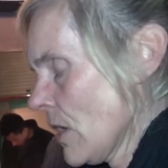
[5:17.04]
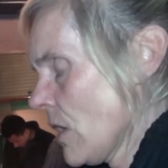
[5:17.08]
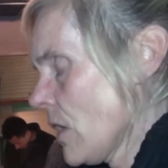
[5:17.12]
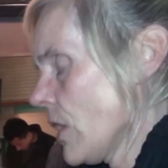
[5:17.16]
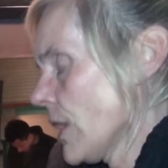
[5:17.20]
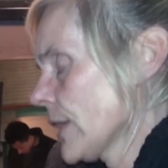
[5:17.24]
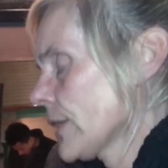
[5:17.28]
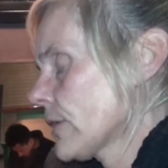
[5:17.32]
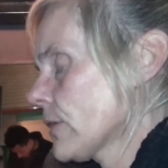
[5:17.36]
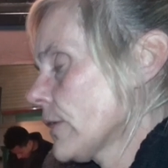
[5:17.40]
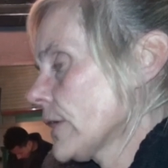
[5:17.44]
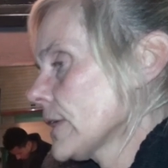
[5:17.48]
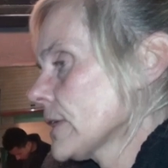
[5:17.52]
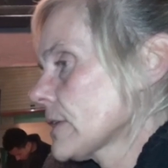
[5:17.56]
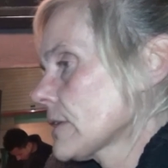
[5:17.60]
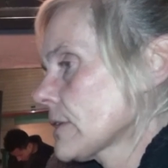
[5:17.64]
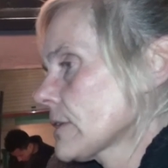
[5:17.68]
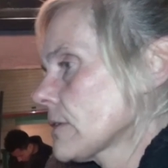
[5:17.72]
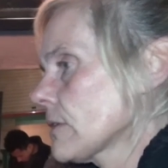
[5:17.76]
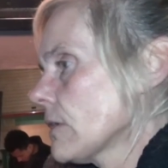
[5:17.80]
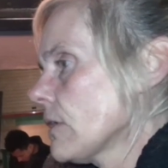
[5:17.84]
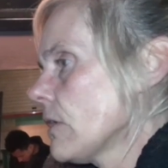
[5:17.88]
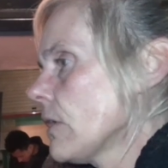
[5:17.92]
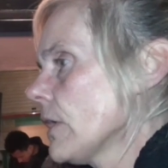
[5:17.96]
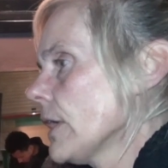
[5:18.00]

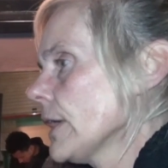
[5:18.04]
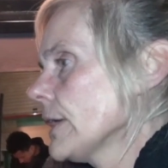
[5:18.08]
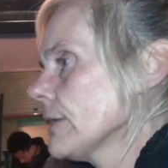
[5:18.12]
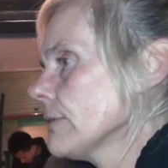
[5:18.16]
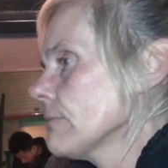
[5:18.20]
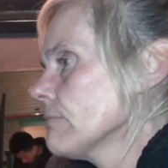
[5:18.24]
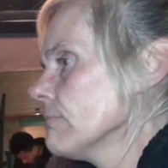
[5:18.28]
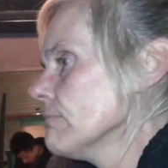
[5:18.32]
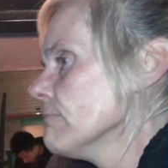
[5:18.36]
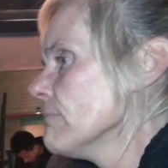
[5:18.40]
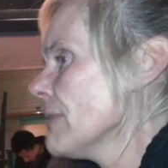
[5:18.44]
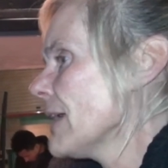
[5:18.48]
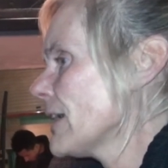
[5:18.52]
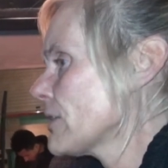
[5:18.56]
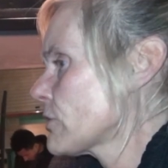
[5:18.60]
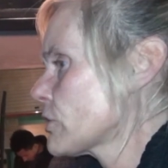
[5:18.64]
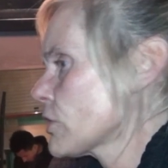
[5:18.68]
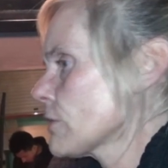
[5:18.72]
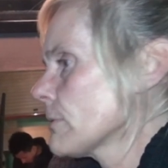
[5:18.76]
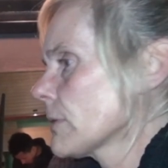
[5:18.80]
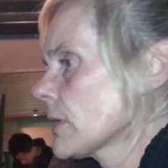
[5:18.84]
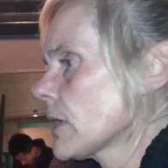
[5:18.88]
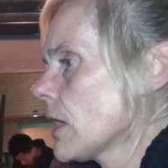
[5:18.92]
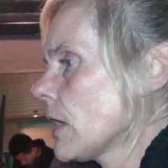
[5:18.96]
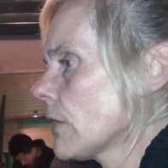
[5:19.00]
I met
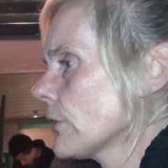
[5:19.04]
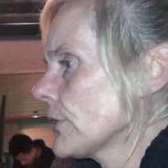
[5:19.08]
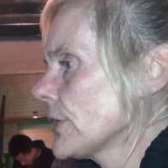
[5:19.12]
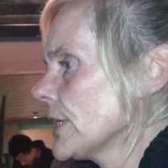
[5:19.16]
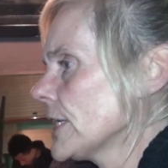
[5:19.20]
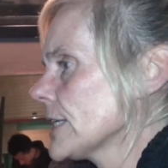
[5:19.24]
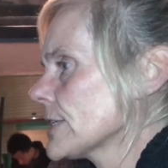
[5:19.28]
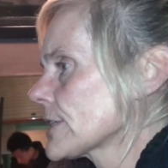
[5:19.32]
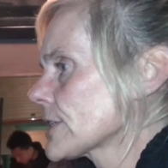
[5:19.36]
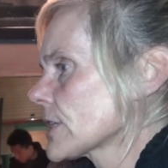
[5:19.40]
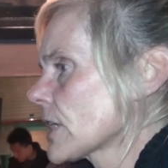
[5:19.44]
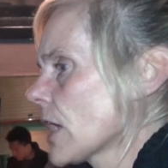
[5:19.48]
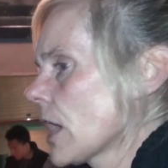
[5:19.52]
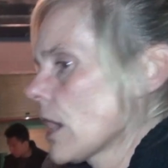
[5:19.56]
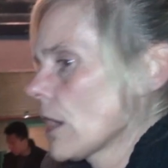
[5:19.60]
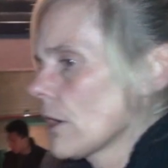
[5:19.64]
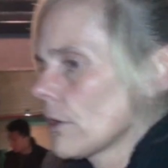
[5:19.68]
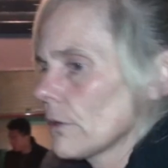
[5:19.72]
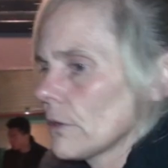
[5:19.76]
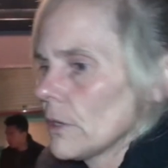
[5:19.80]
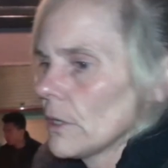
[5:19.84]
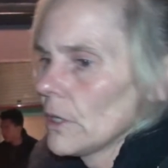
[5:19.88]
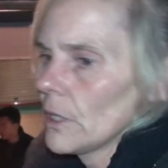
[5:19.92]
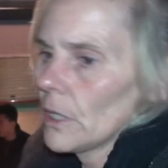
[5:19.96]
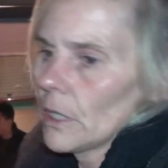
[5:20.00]
Jim a couple of years
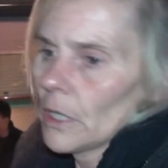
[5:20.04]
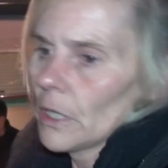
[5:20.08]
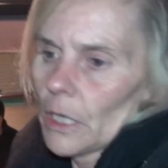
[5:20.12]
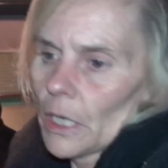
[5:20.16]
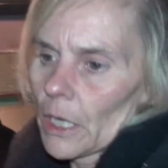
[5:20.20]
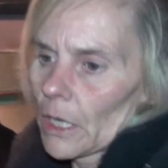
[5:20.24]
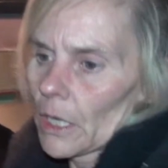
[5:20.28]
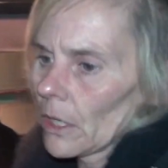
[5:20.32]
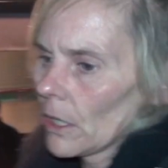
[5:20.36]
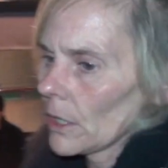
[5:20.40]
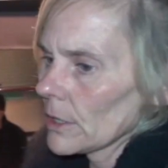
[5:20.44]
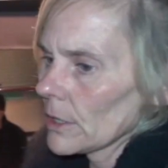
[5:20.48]
ago, and